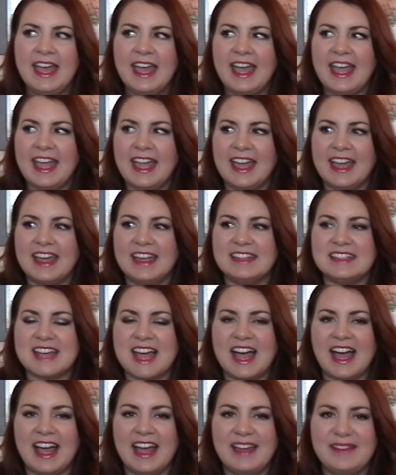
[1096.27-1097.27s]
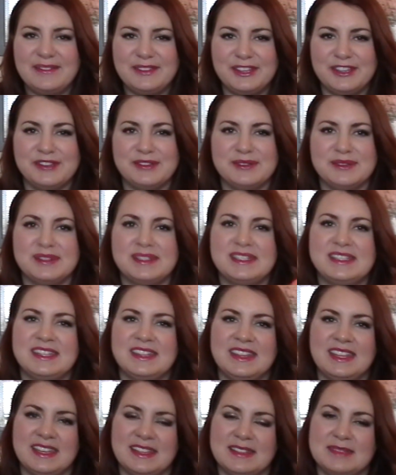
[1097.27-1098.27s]
And I have
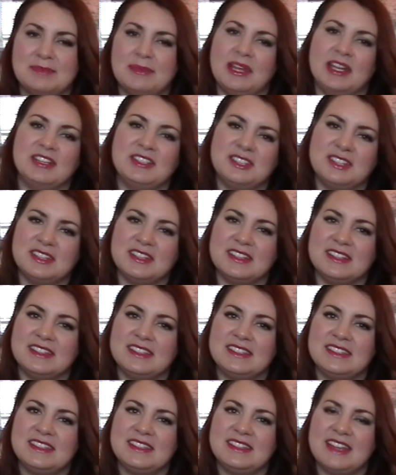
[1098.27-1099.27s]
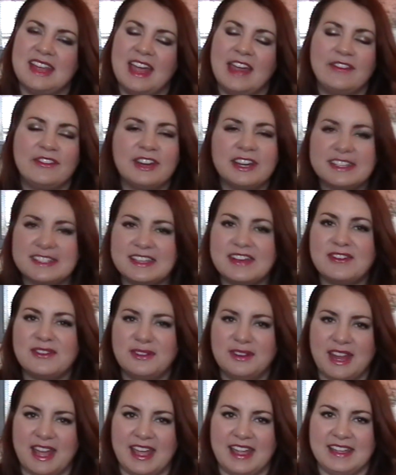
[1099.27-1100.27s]
used these blushes every
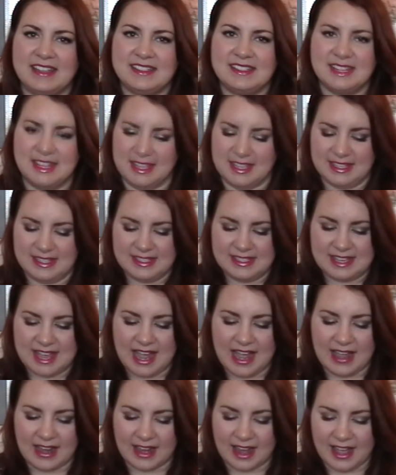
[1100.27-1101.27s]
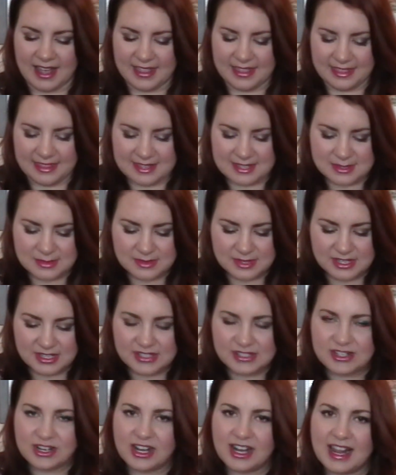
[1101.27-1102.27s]
single day since. I got this one to
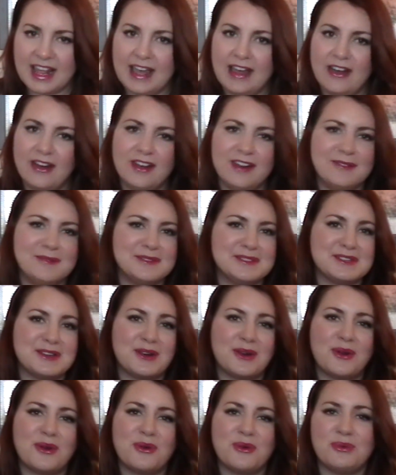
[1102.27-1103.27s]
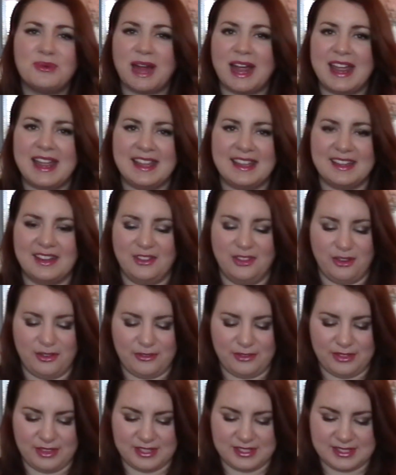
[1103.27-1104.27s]
start out. It was a great color
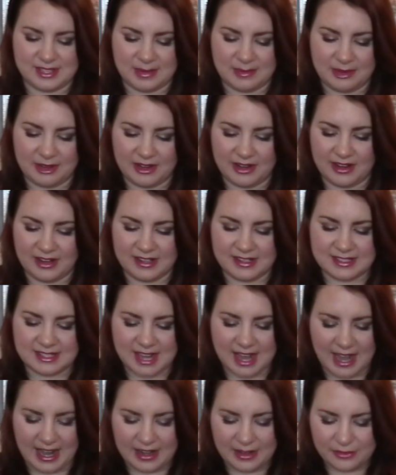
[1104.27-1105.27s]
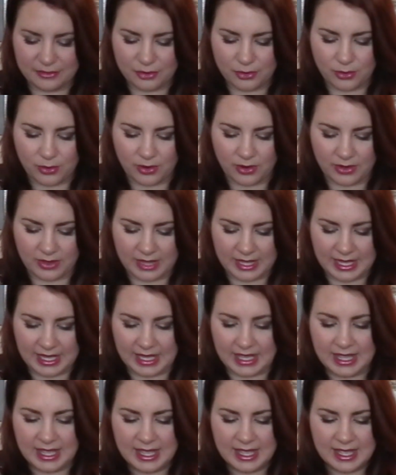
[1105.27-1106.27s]
for the summer. It's kind of corally.